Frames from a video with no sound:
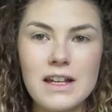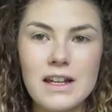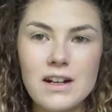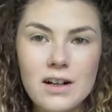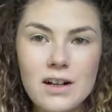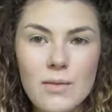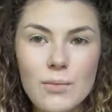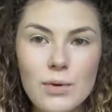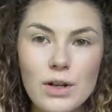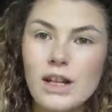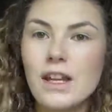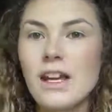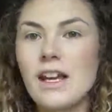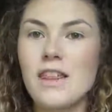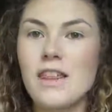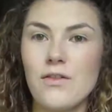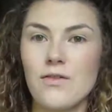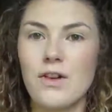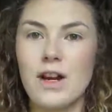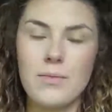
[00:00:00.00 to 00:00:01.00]
you're not putting it
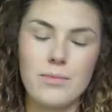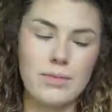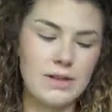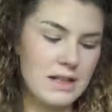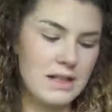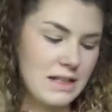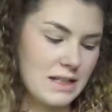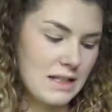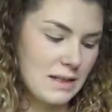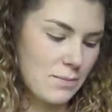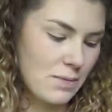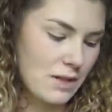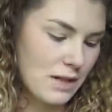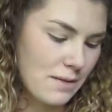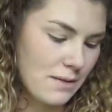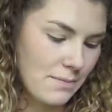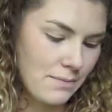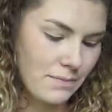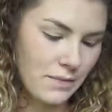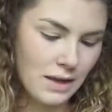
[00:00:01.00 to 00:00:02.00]
in the right place, but